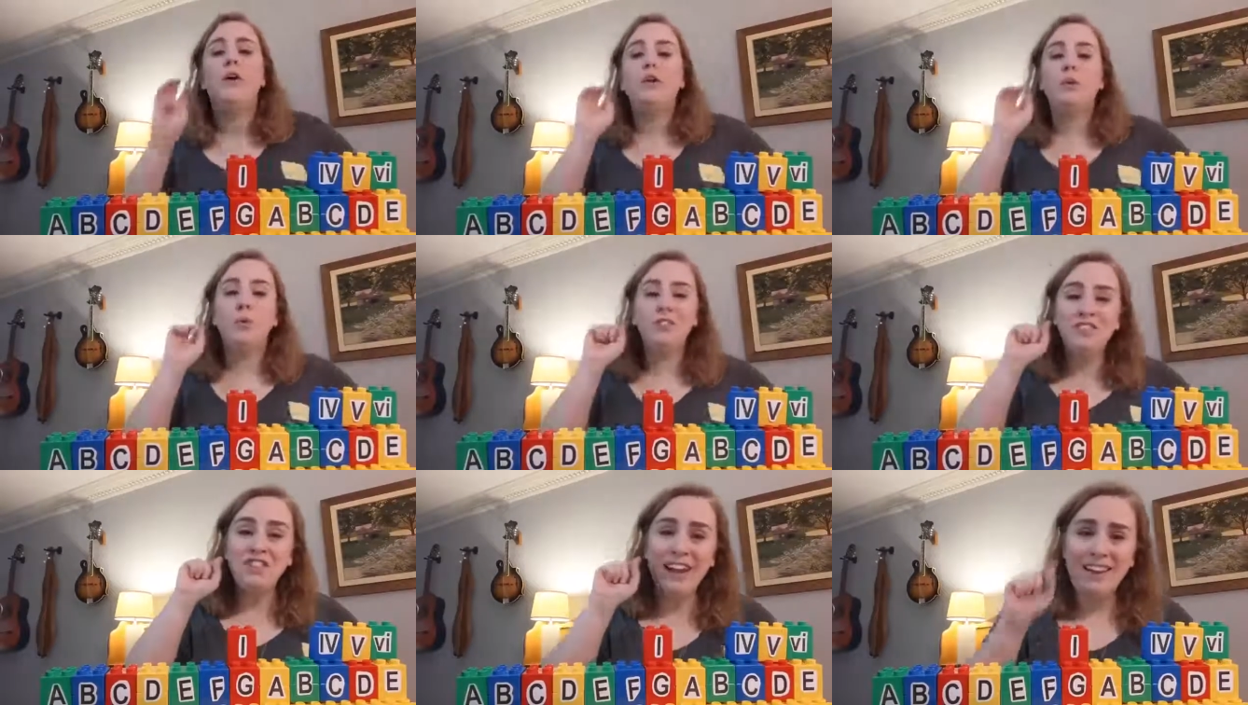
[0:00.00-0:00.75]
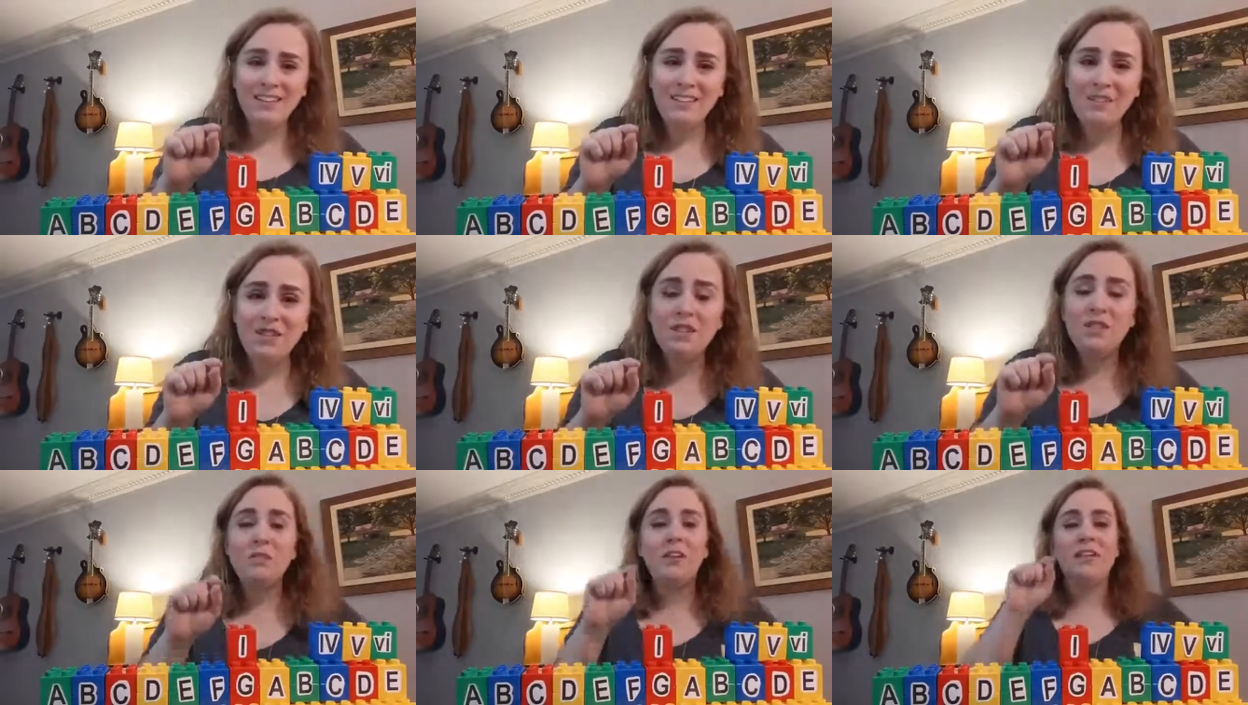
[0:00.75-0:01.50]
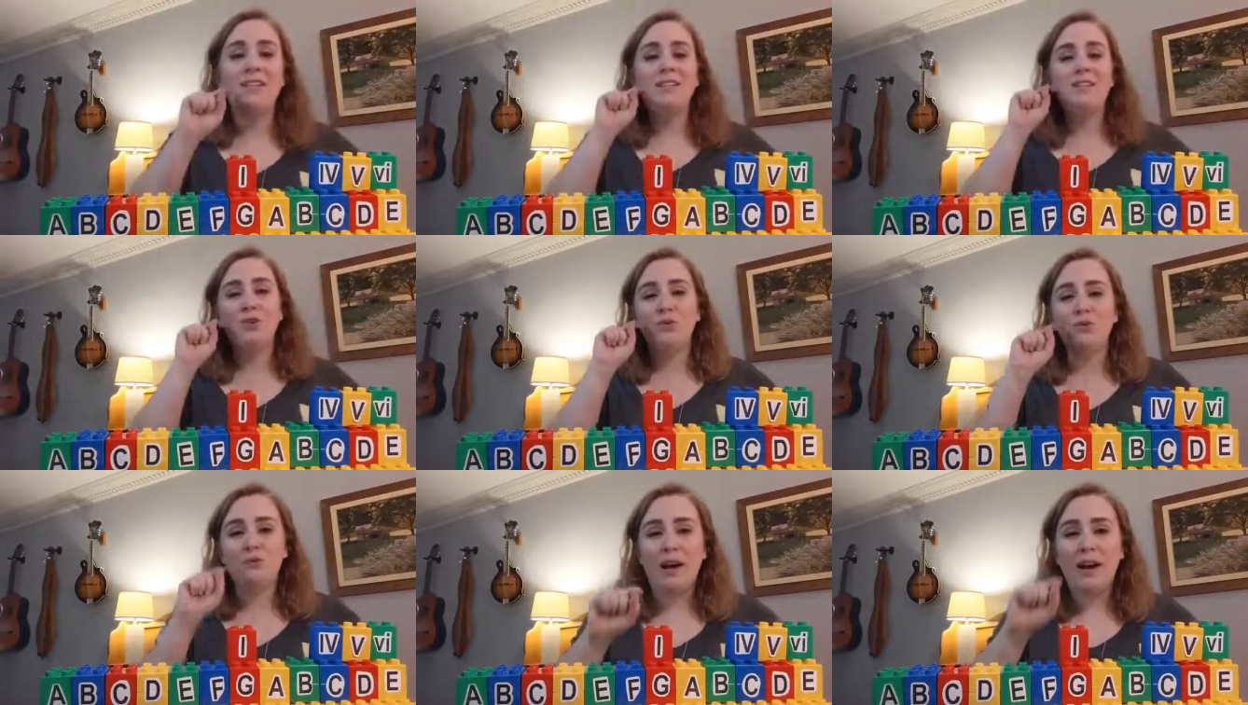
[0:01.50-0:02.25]
Your challenge this week is to
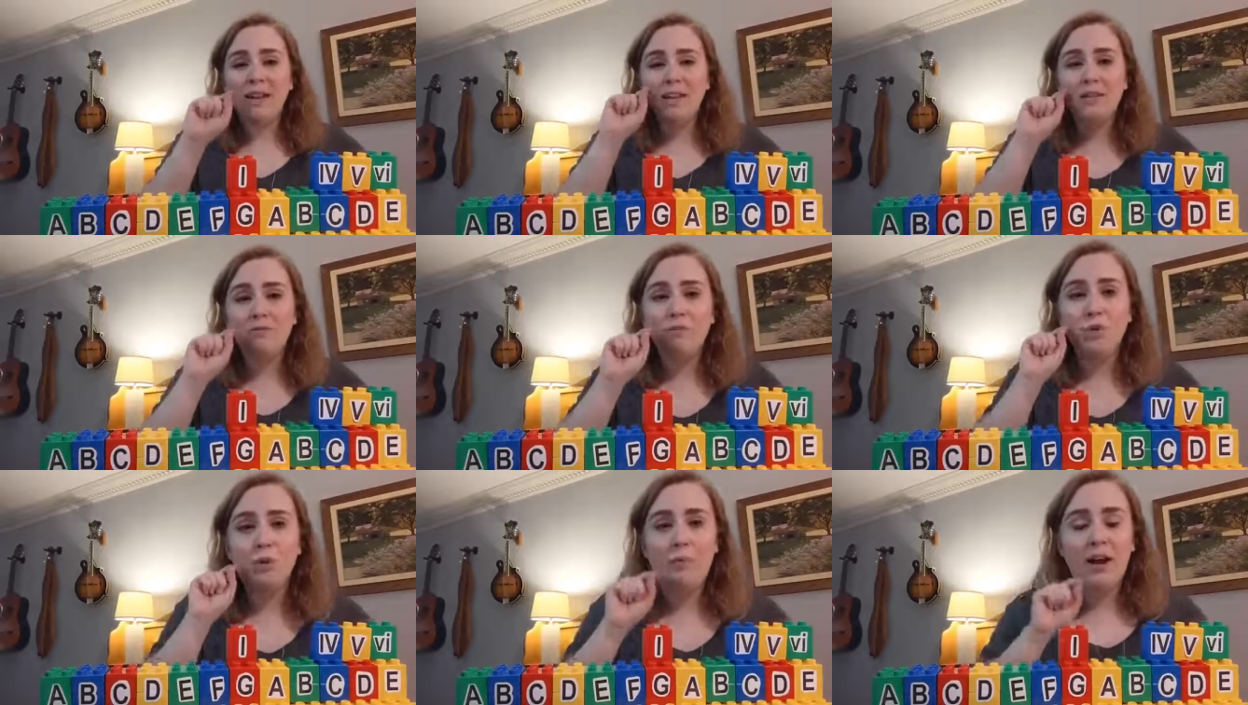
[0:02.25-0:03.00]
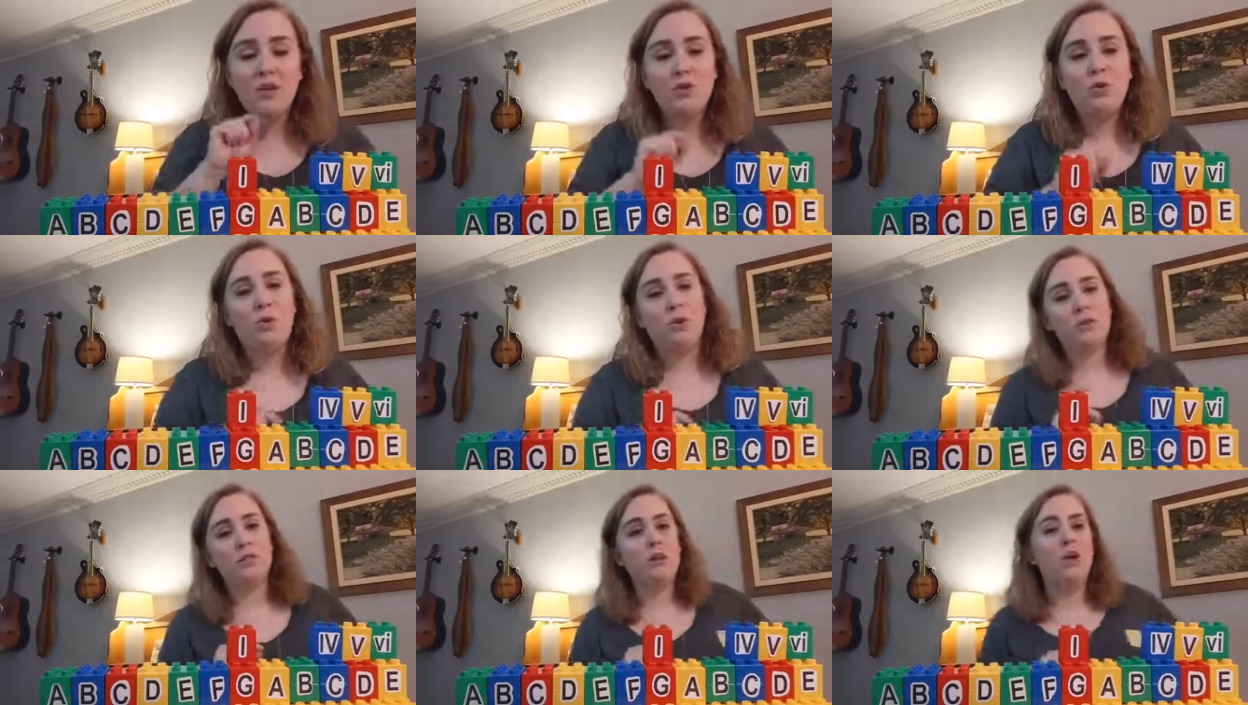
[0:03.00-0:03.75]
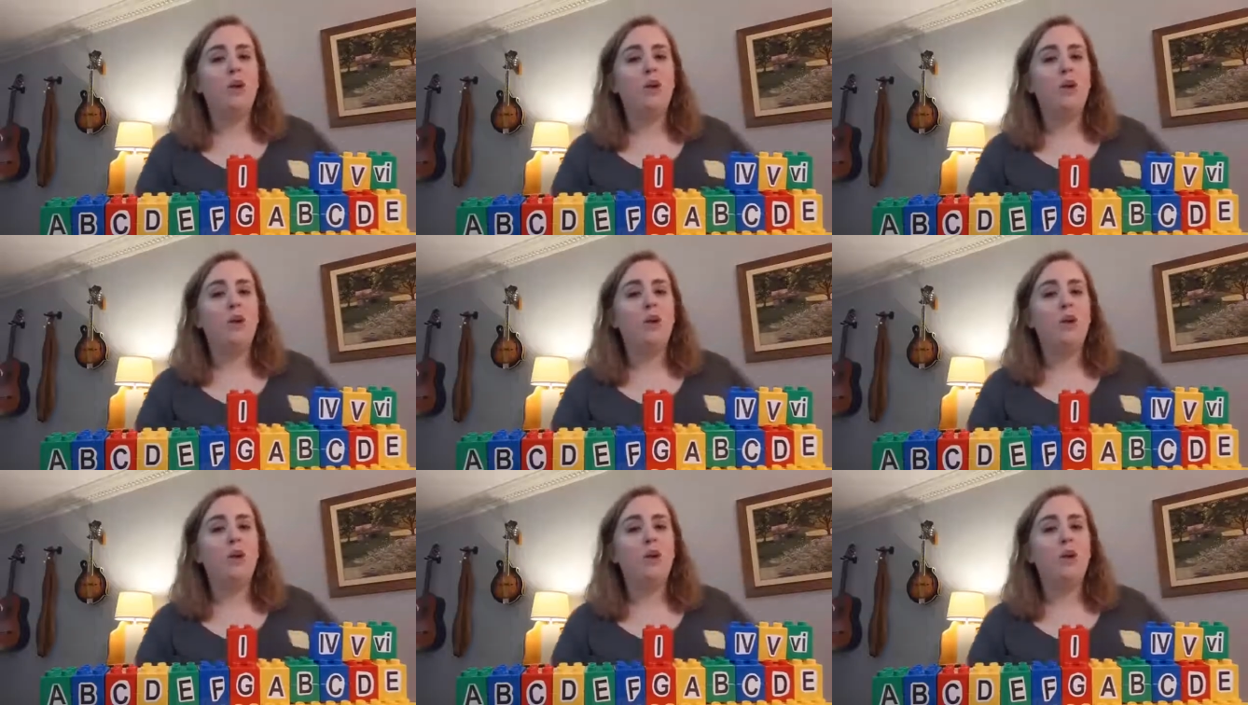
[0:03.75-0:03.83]
find the four magic chords.